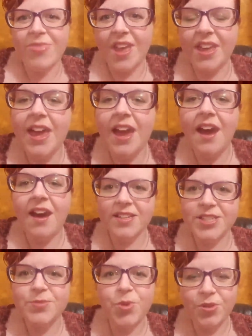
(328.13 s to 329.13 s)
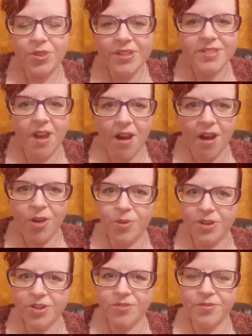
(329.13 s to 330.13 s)
Yeah, smoothies are
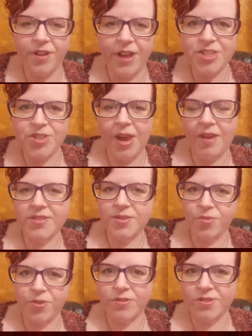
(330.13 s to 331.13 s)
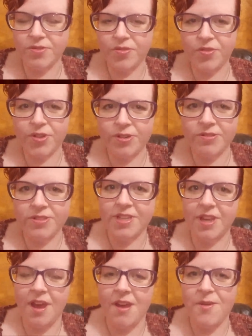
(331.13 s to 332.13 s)
wonderful. I do have some frozen fruit,
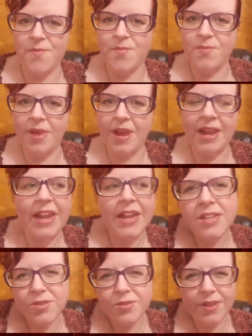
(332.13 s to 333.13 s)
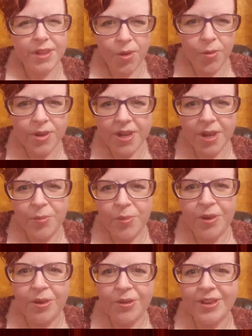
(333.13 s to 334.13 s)
and I can do like coconut
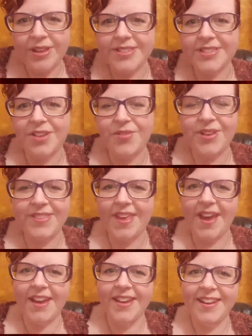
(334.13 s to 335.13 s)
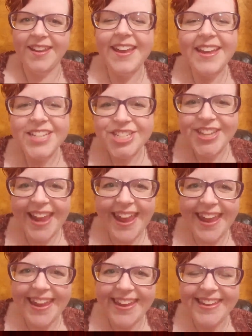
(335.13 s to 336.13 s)
milk and stuff like that.
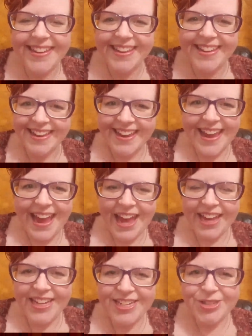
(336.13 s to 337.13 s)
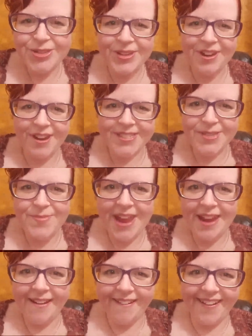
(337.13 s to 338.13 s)
Shane, how you doing? Awesome
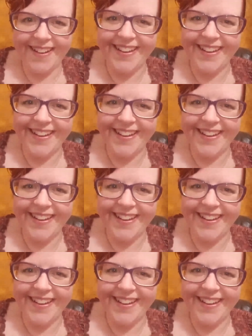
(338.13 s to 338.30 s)
hair.